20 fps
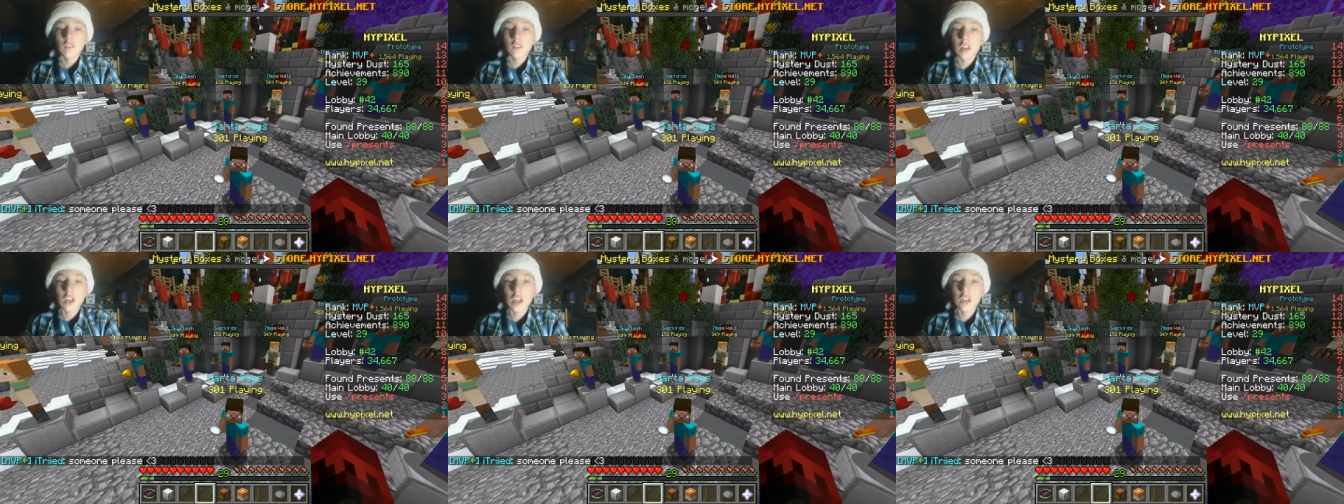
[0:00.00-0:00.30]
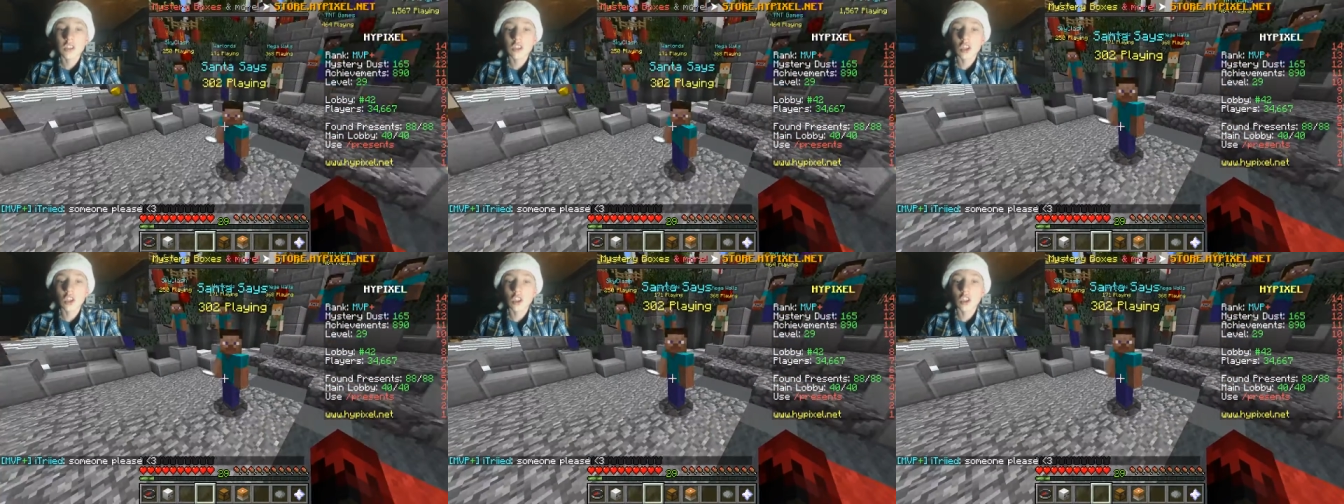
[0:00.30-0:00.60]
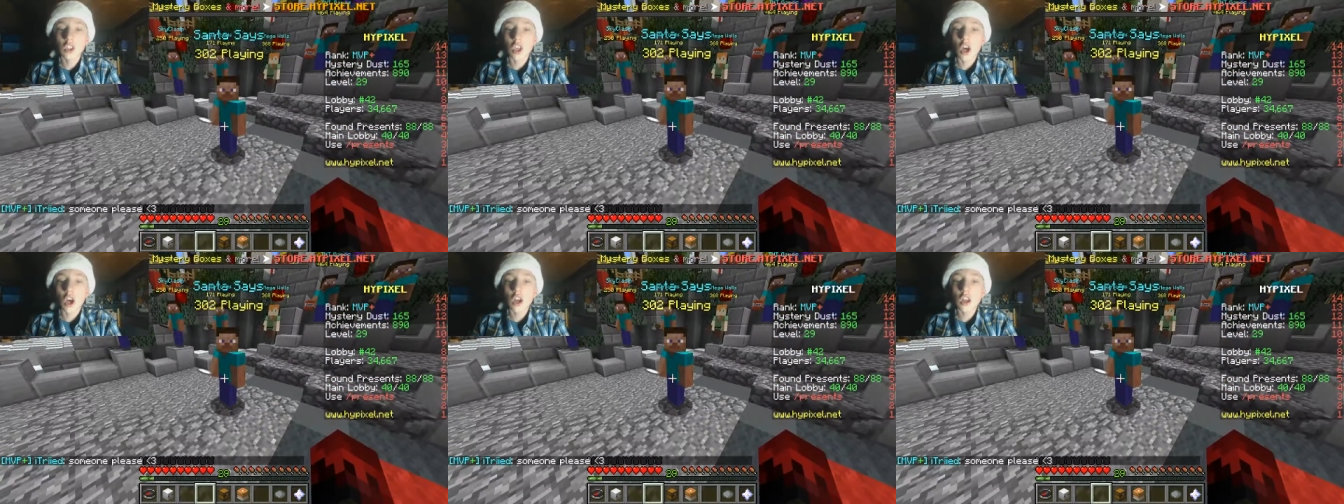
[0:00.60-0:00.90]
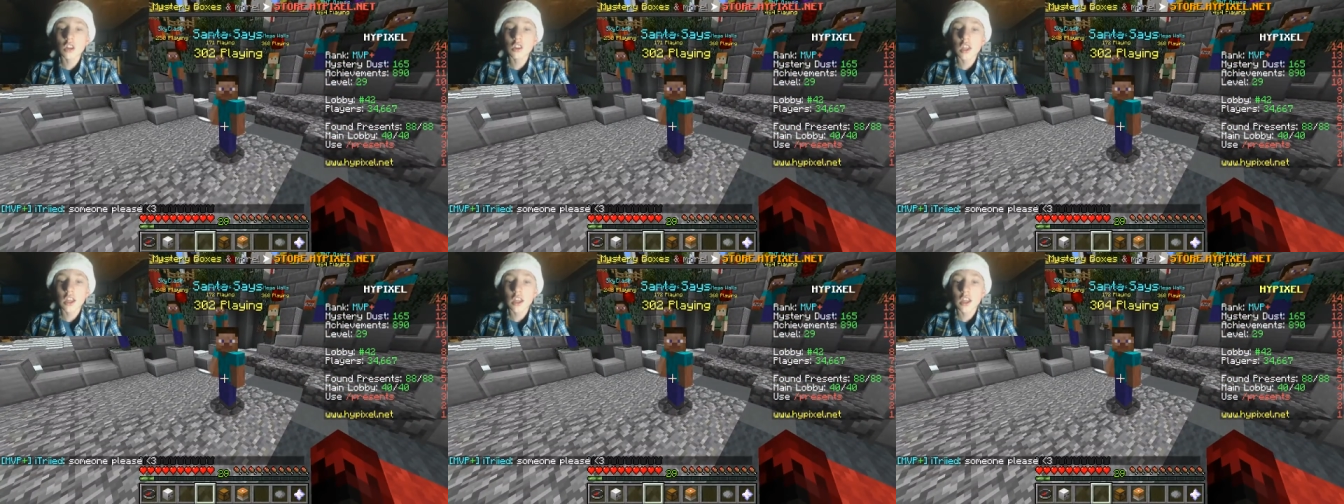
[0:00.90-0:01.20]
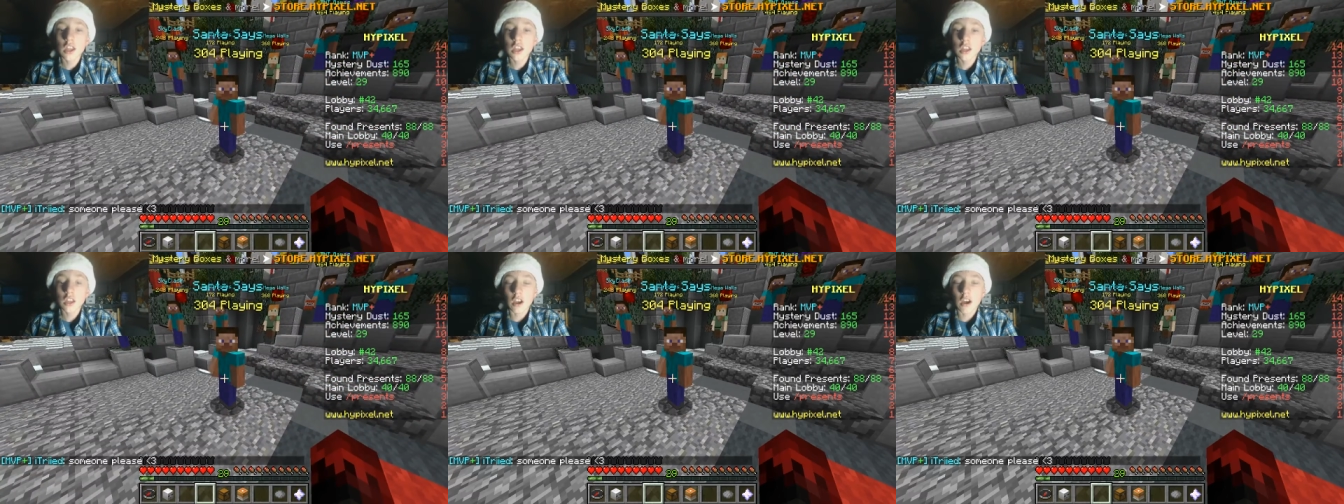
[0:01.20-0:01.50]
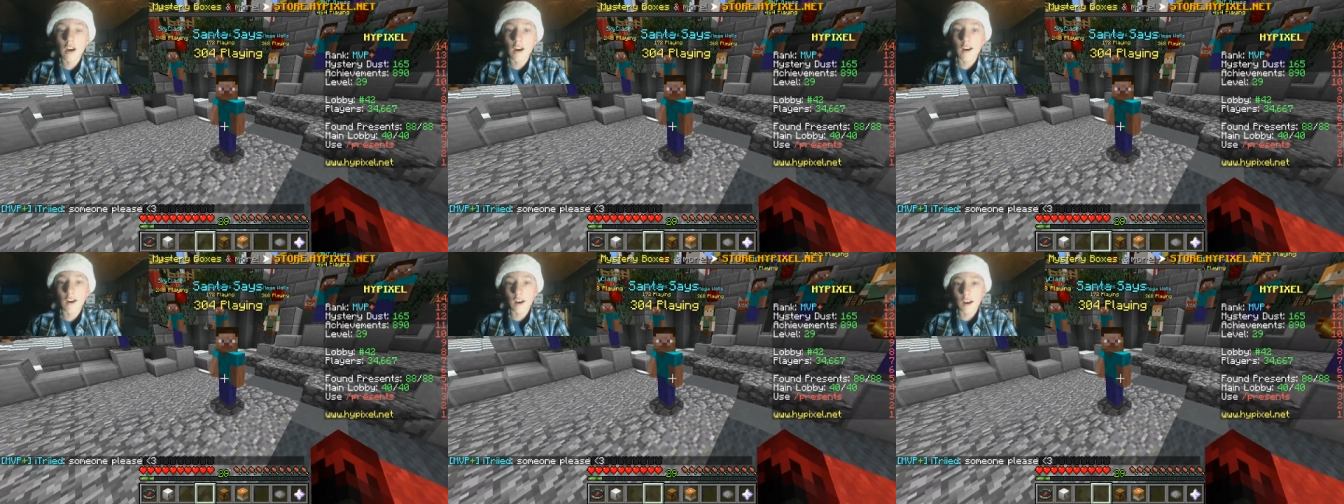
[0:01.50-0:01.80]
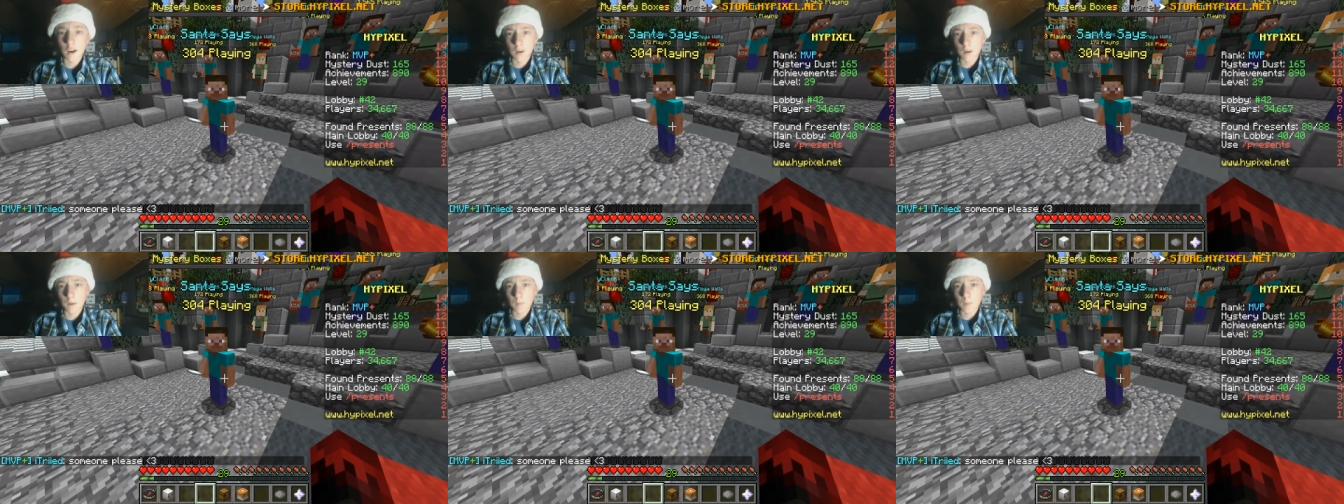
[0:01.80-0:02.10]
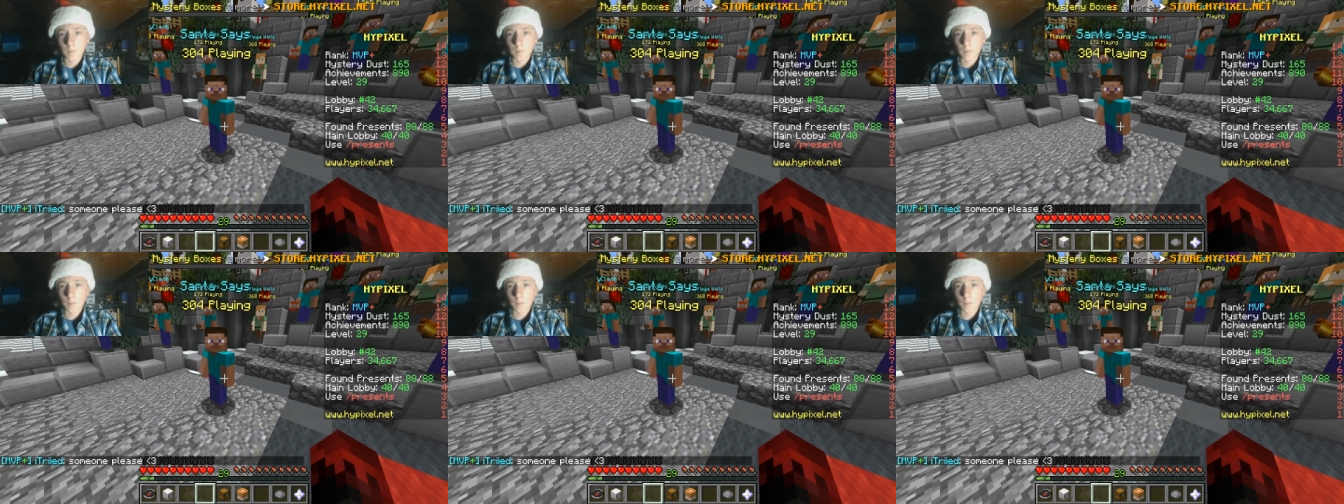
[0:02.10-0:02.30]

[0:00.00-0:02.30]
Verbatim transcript: It's a lot like, um,